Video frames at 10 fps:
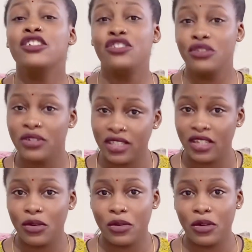during
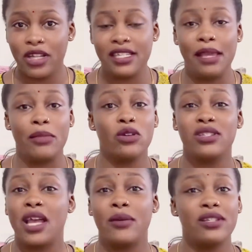the corona time, because
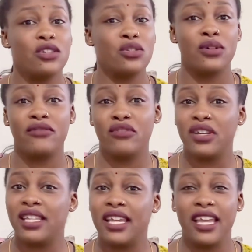I wanted to
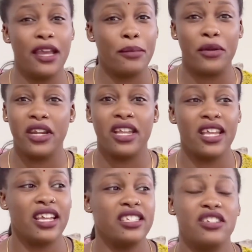avoid the hair
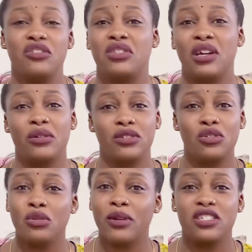breakage and the
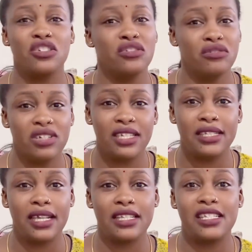too much
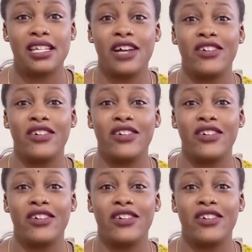grease and stuff.